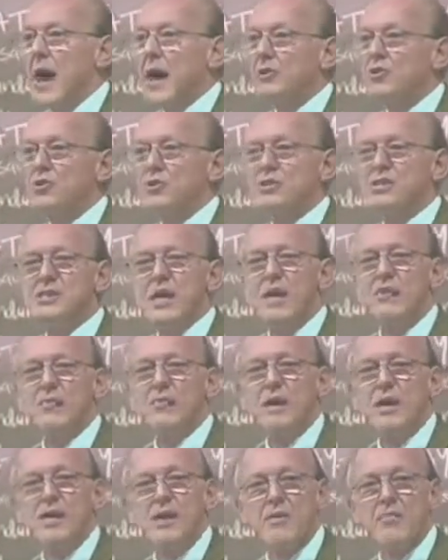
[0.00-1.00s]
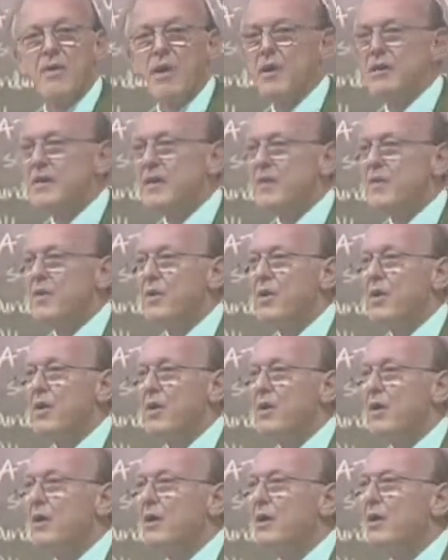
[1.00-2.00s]
uh, actually said, well, they weren't
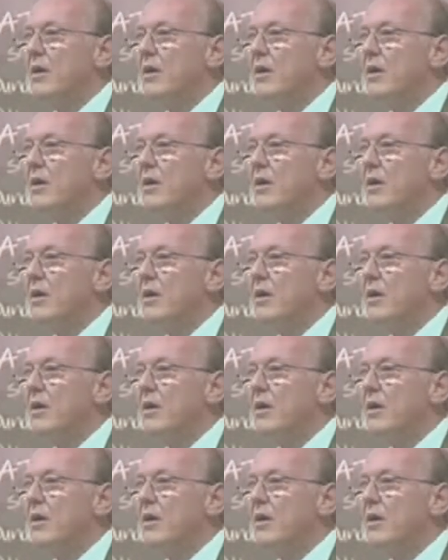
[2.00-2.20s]
even